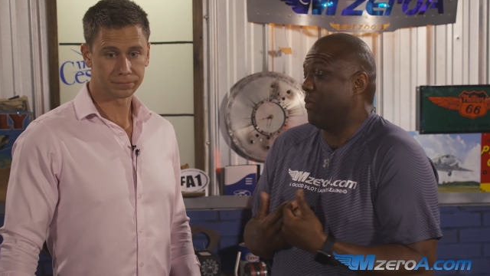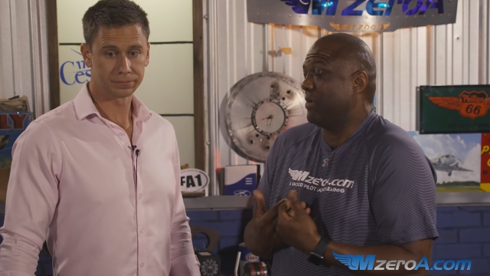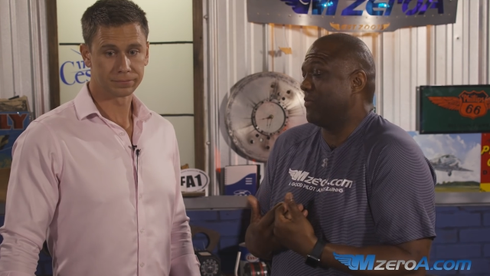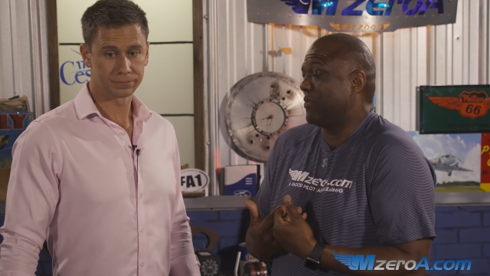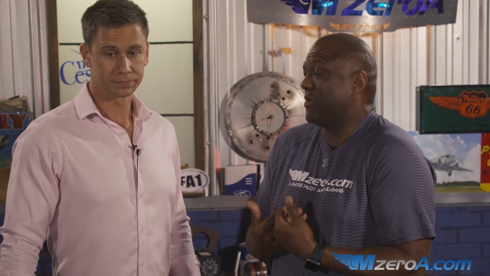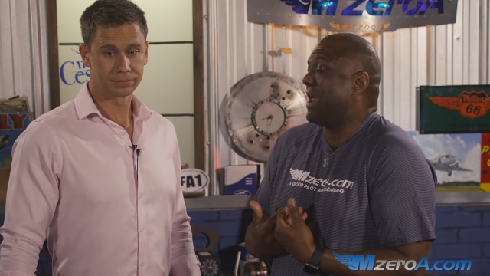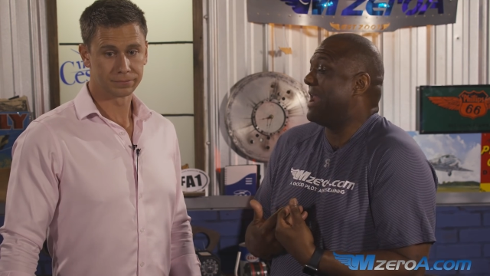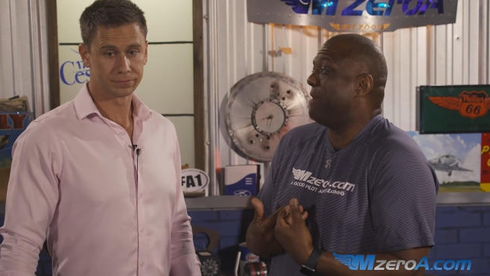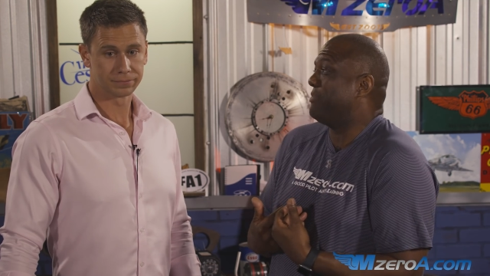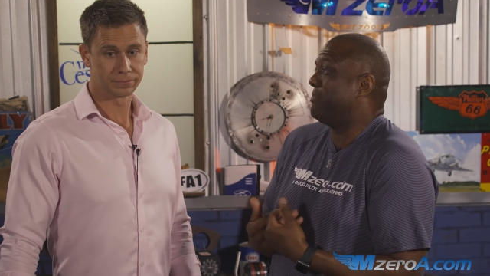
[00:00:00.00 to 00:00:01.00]
Speaker 1: were, we're not
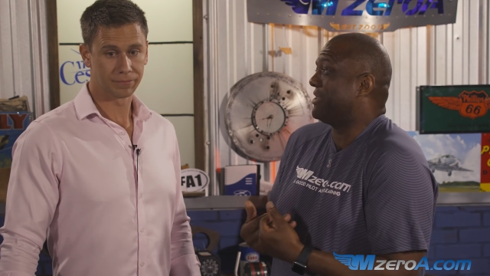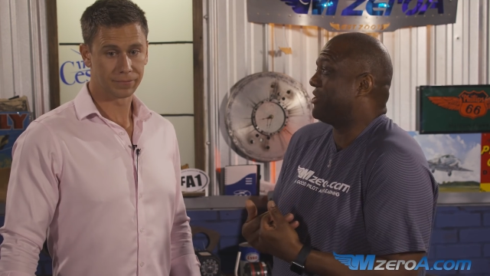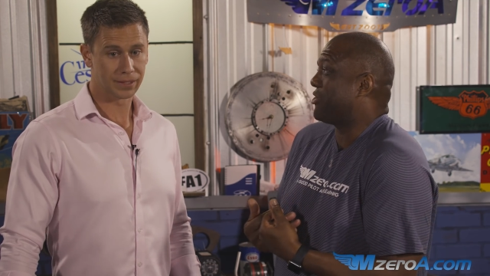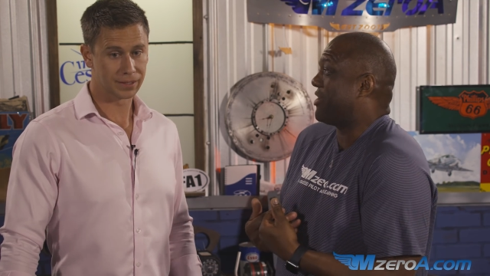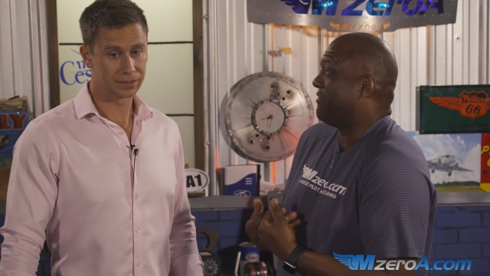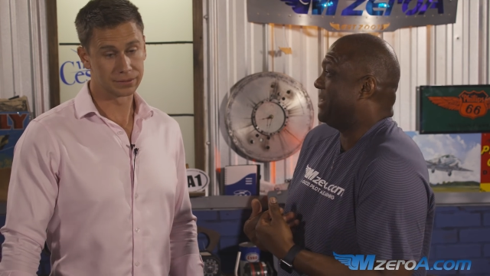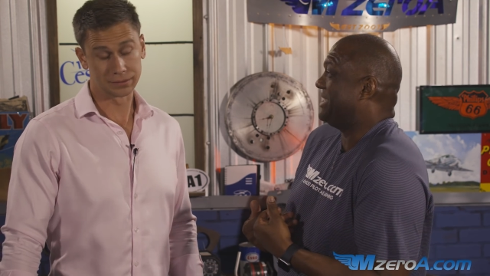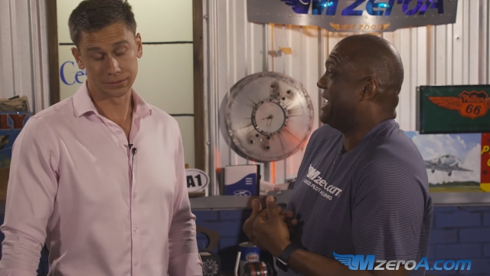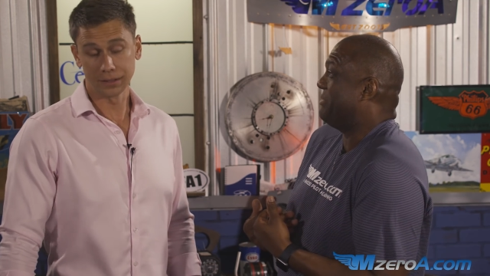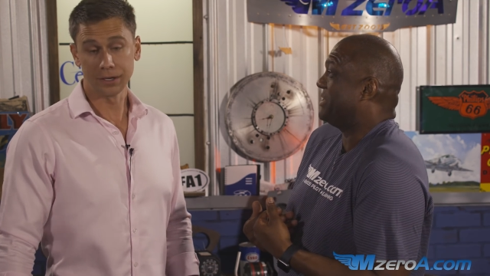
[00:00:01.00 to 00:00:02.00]
happy about the aircraft
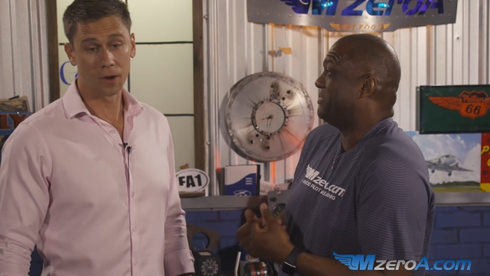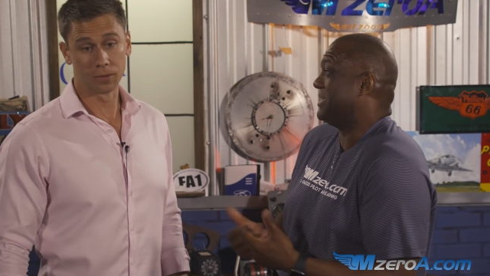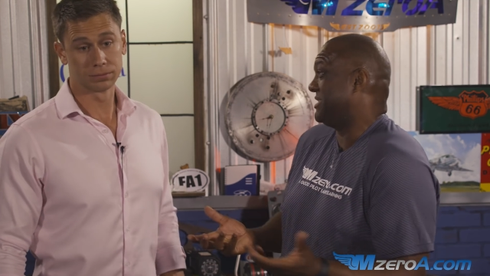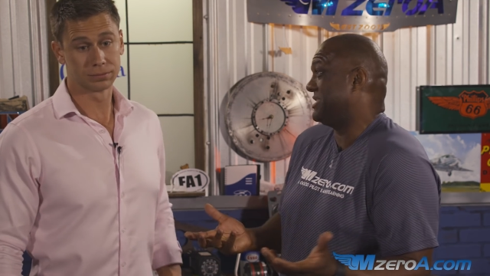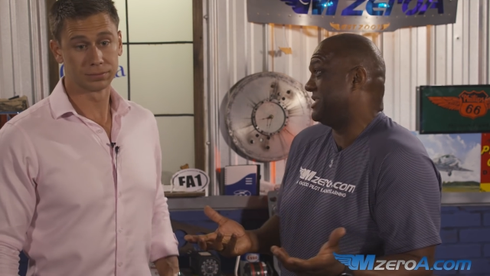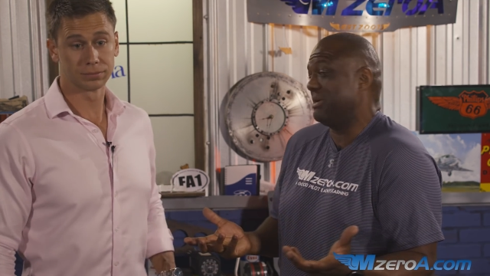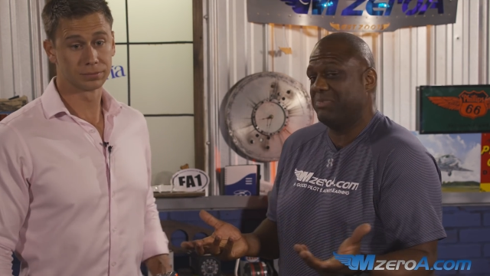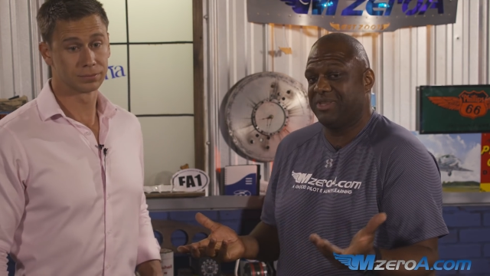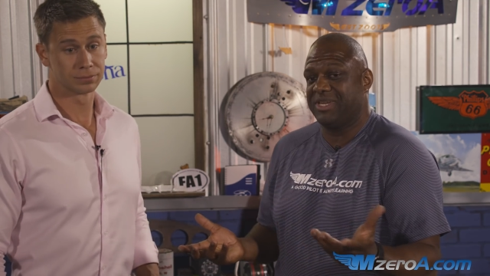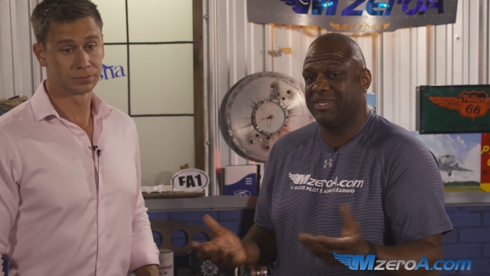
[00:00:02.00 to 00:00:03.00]
being damaged, no. but this is
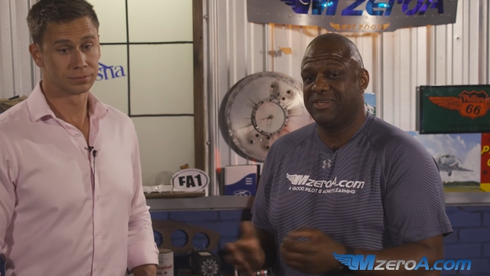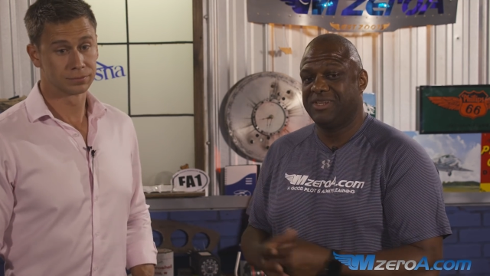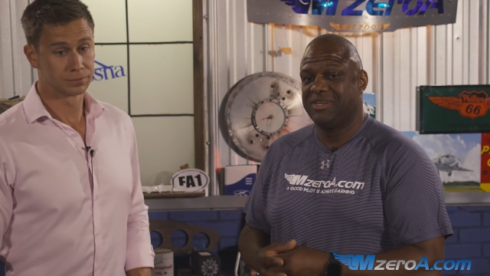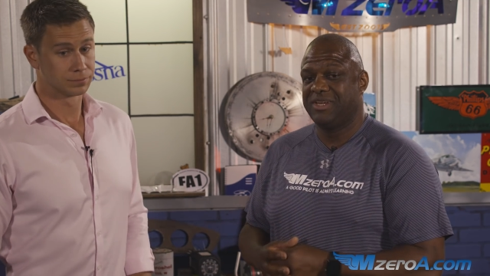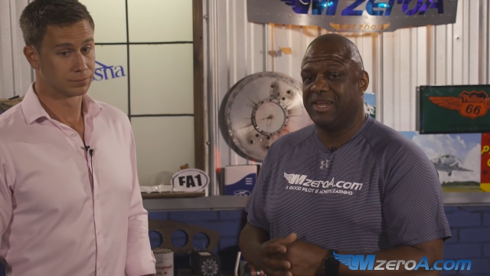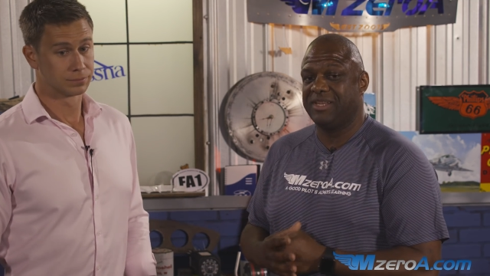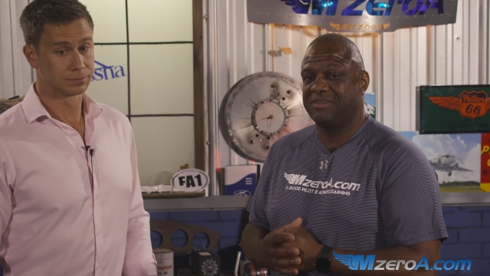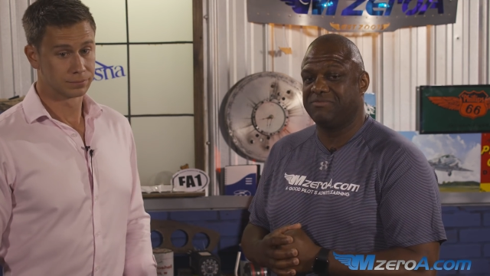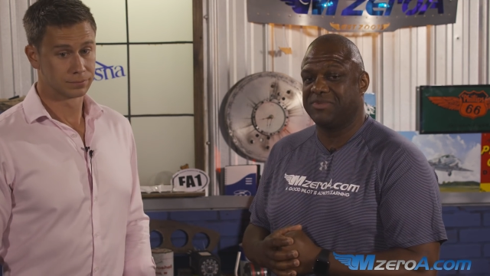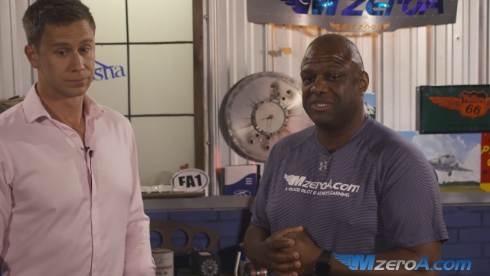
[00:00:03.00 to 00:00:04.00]
something that, hey,
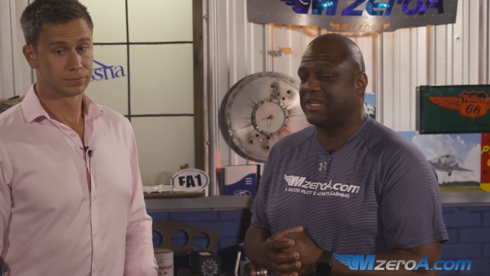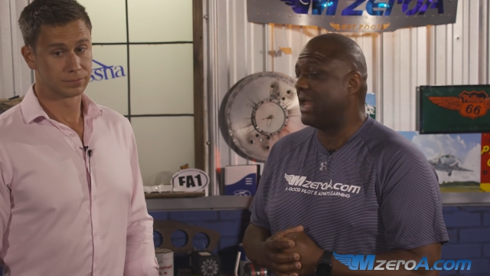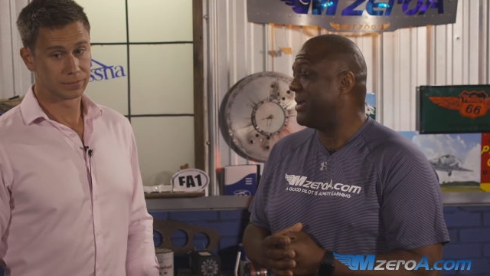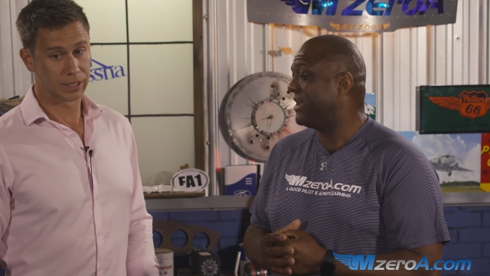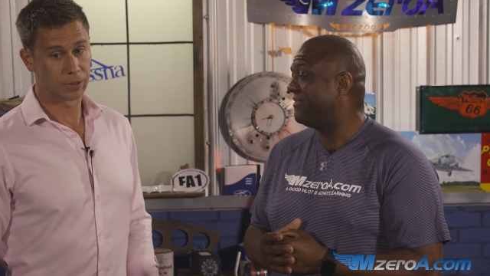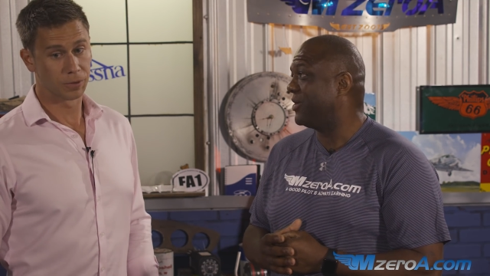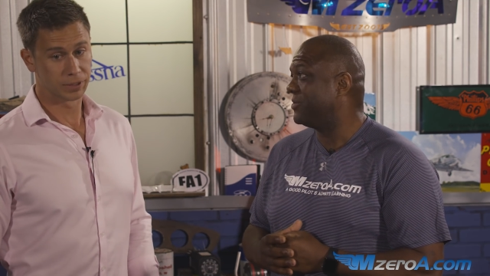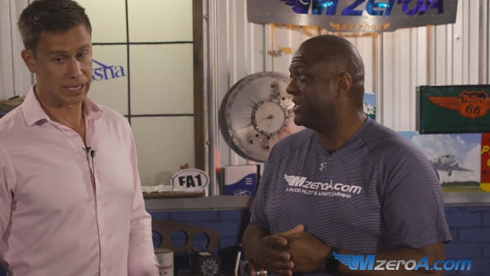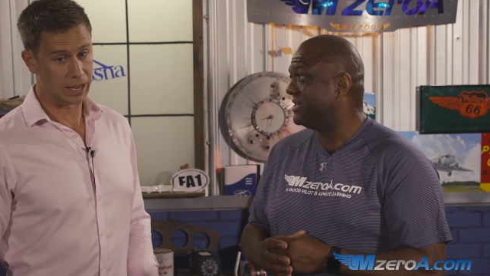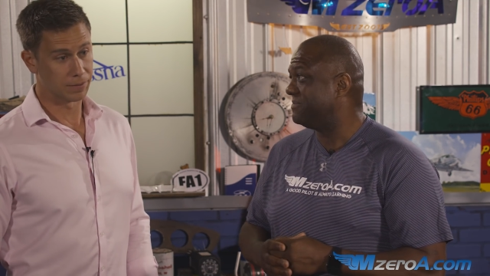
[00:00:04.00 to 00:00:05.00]
this came
Speaker 2: out it of the whole
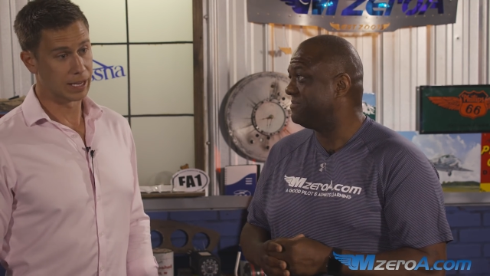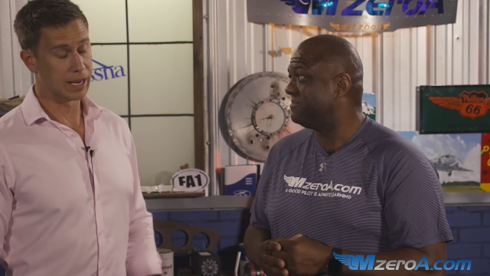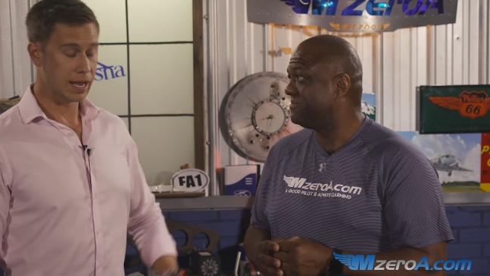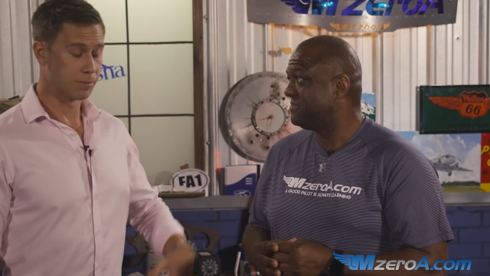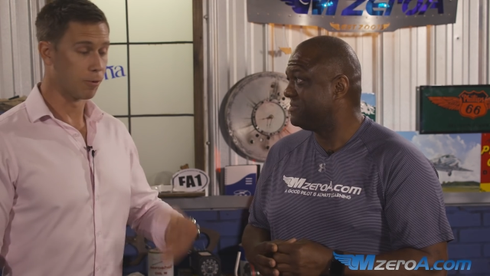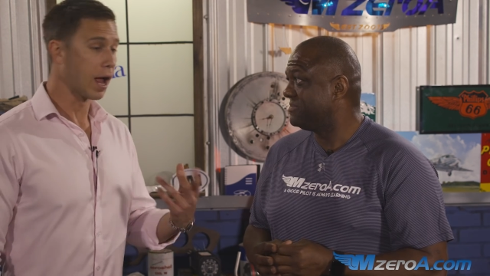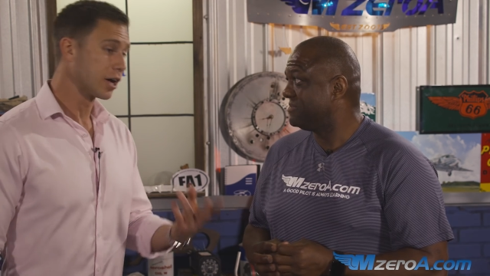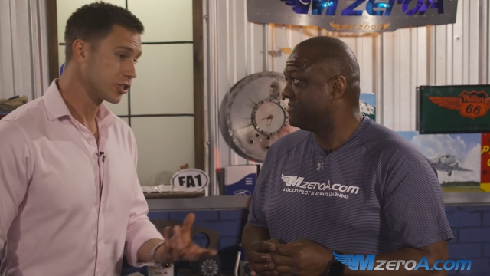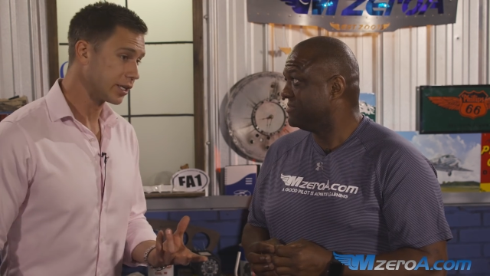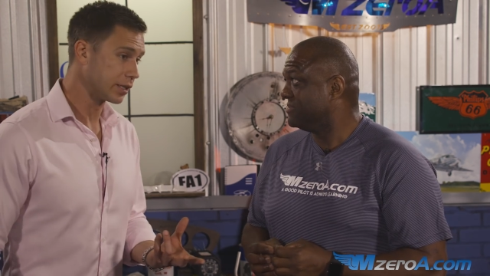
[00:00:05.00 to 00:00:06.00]
thing. Out. And we're
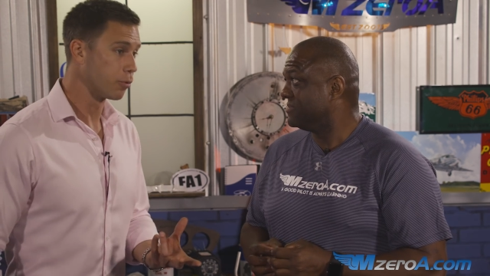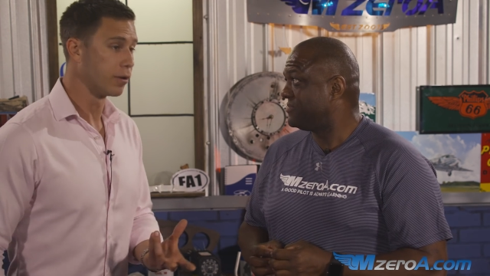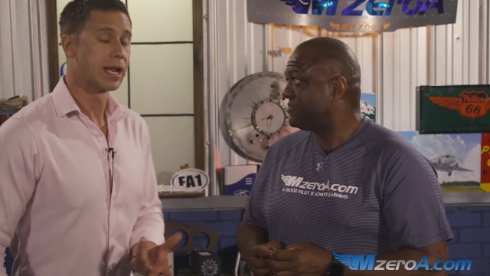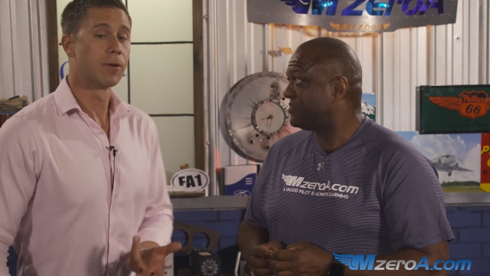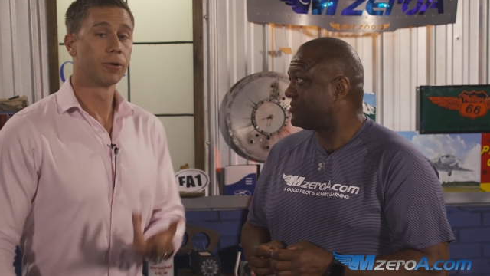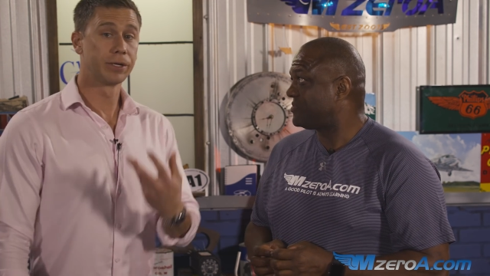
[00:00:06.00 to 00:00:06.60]
actually at the point now we're